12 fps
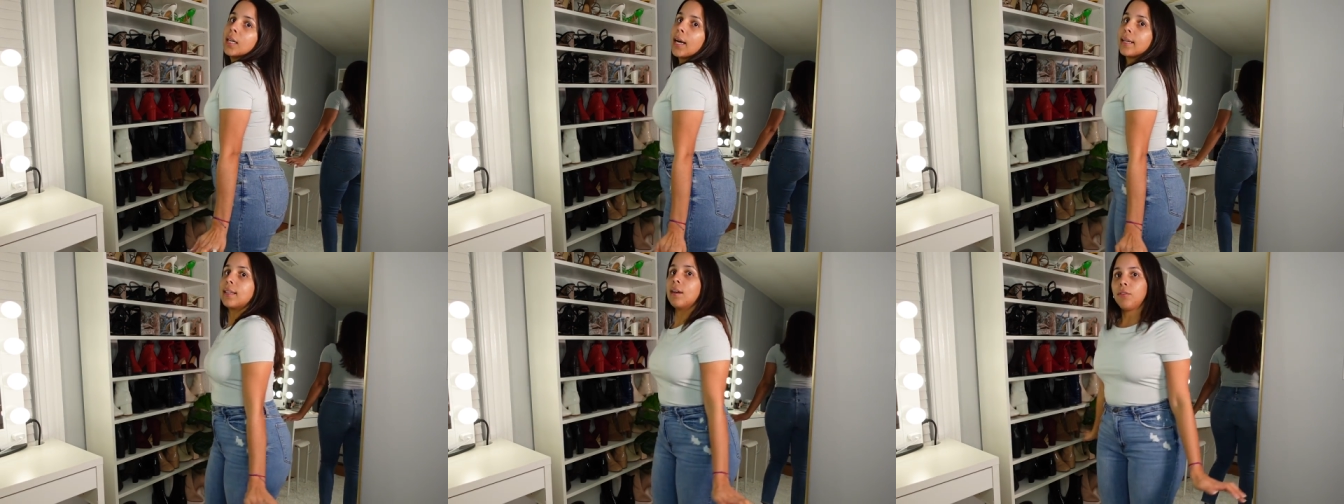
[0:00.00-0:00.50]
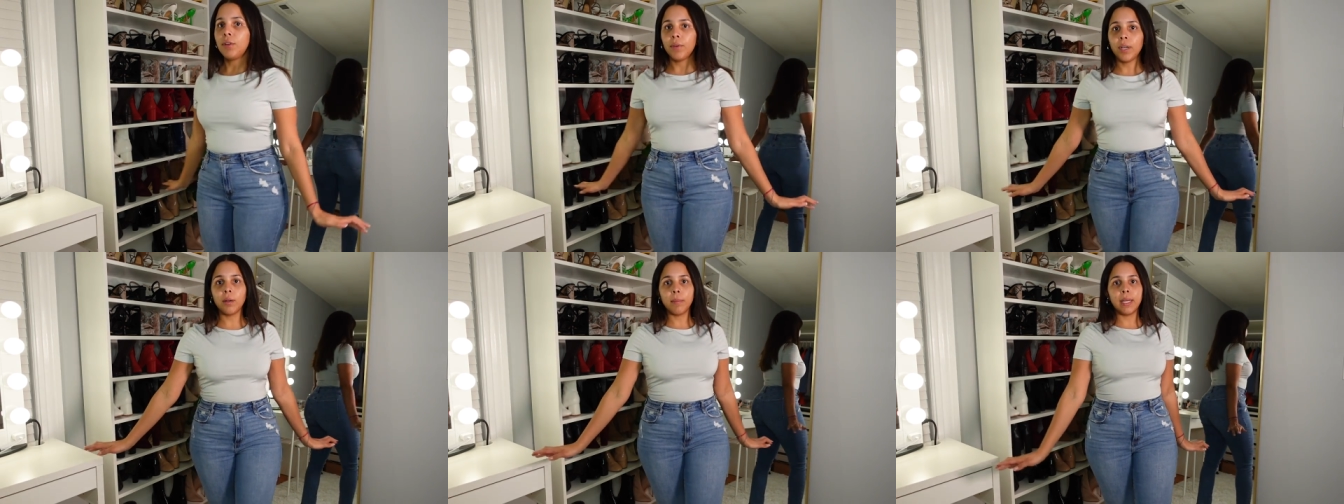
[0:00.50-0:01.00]
I definitely
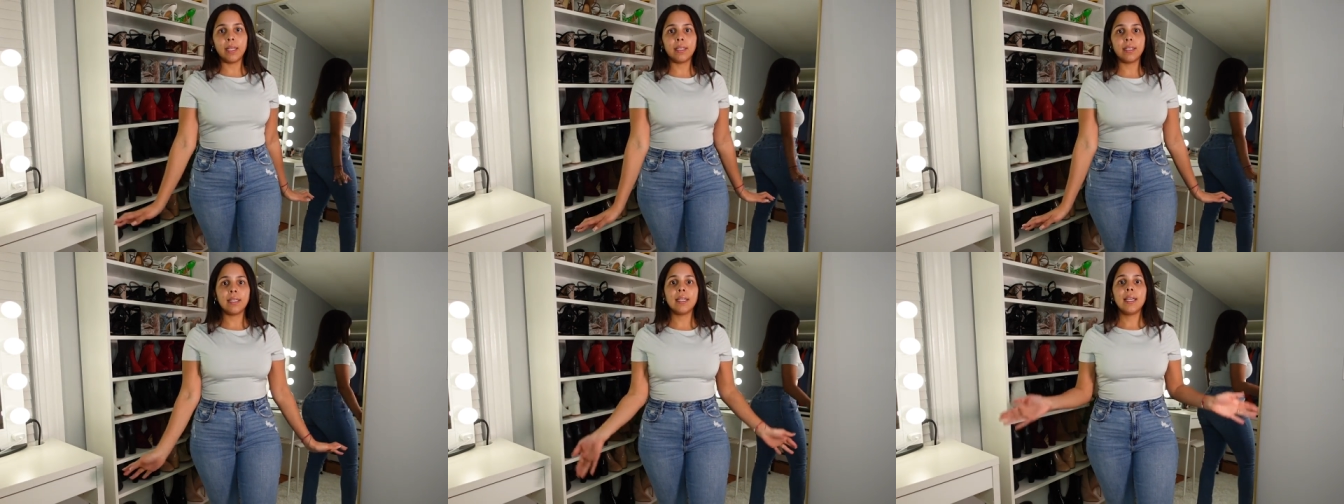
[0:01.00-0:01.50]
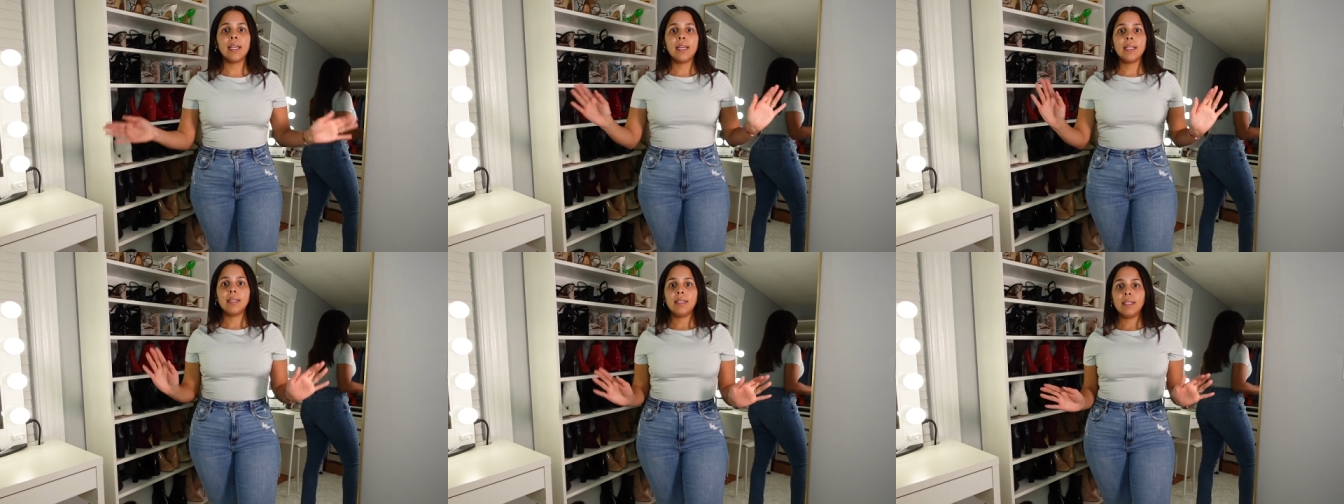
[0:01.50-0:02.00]
recommend
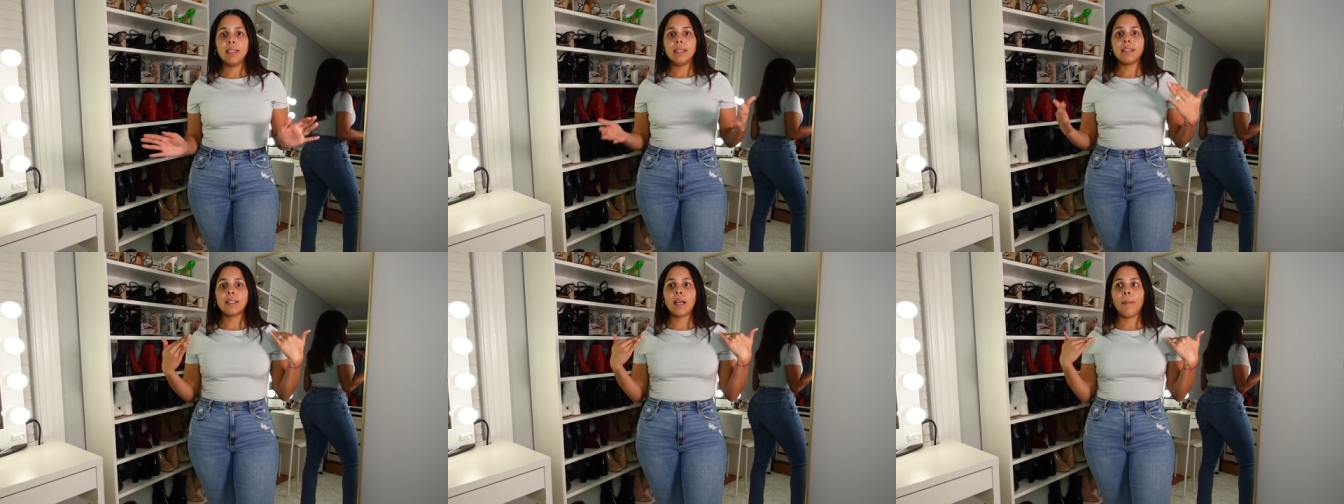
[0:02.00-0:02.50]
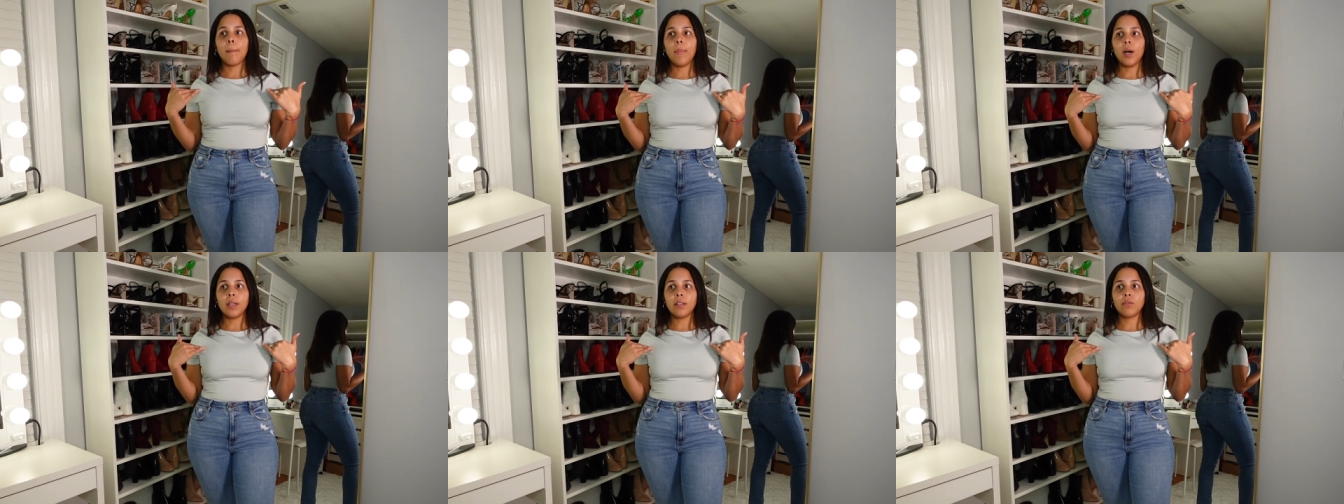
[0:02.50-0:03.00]
these
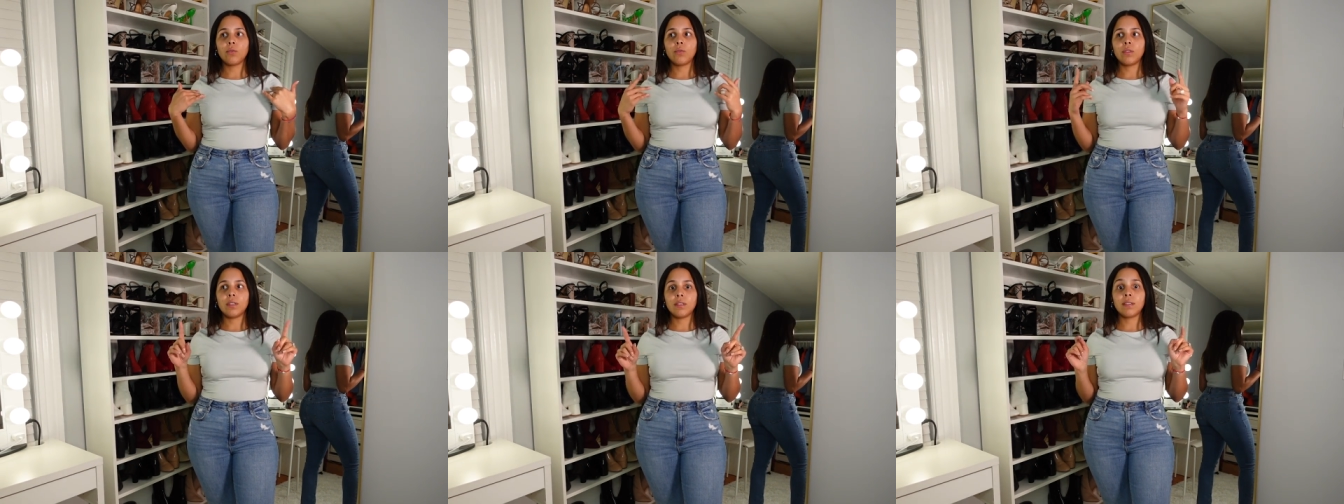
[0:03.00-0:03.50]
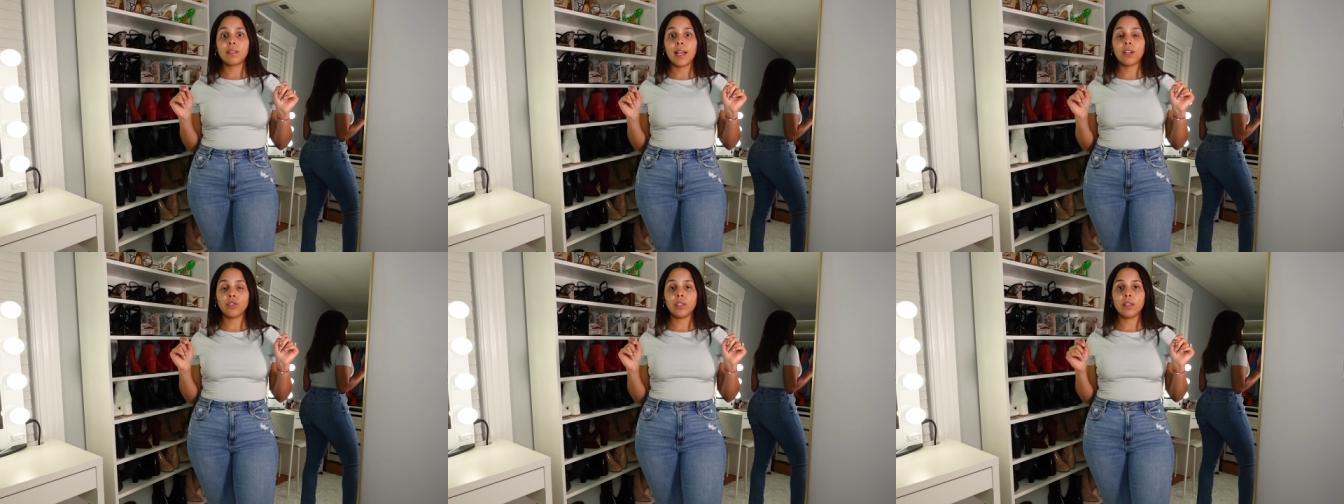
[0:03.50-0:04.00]
bodysuits this is
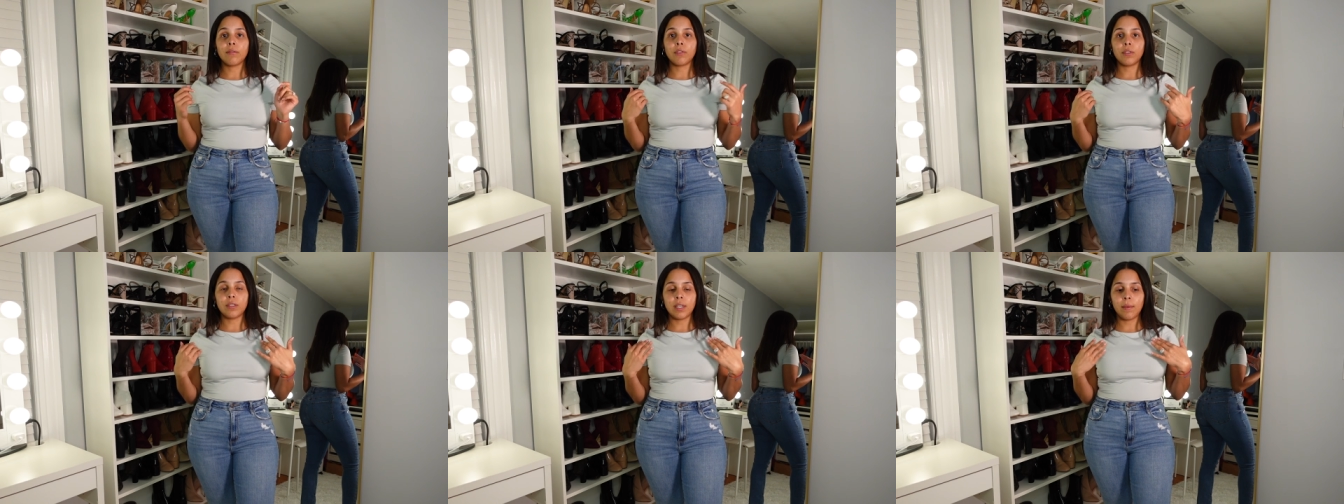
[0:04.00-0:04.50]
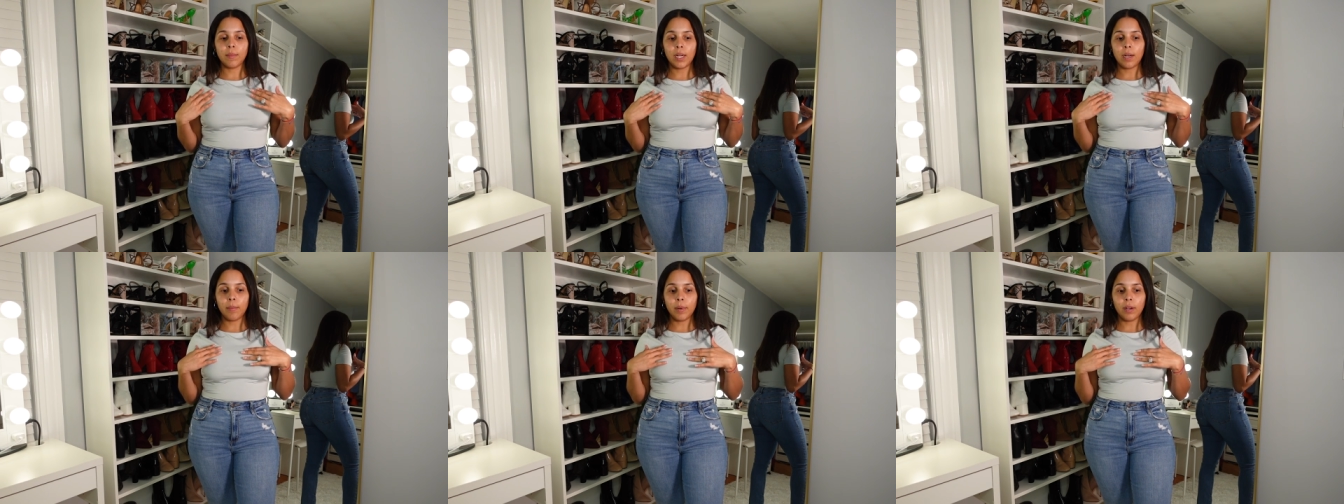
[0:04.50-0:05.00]
actually the first time that
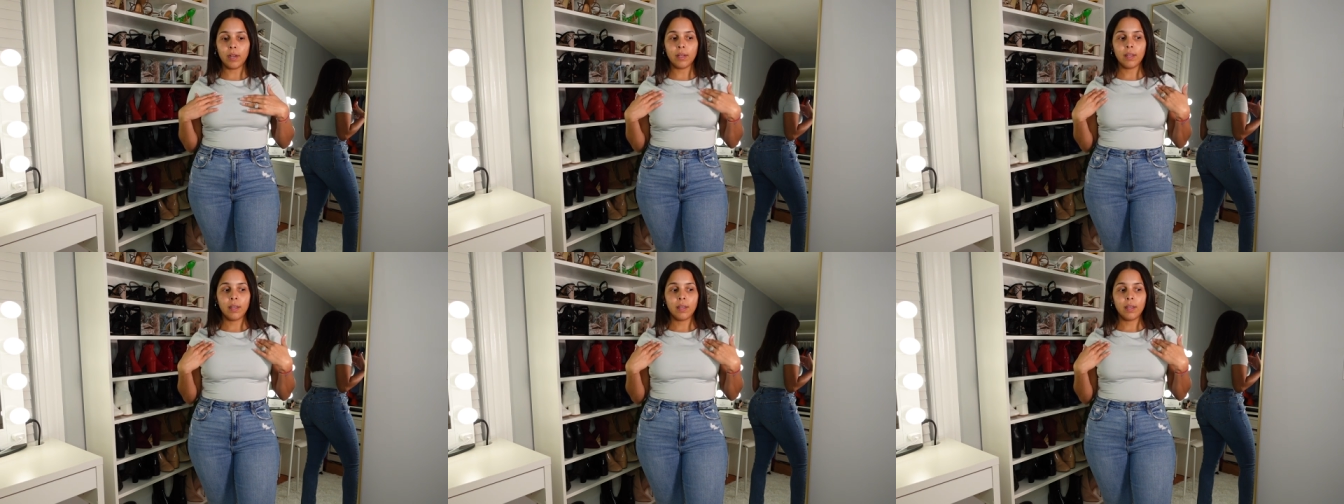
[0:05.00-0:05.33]
I buy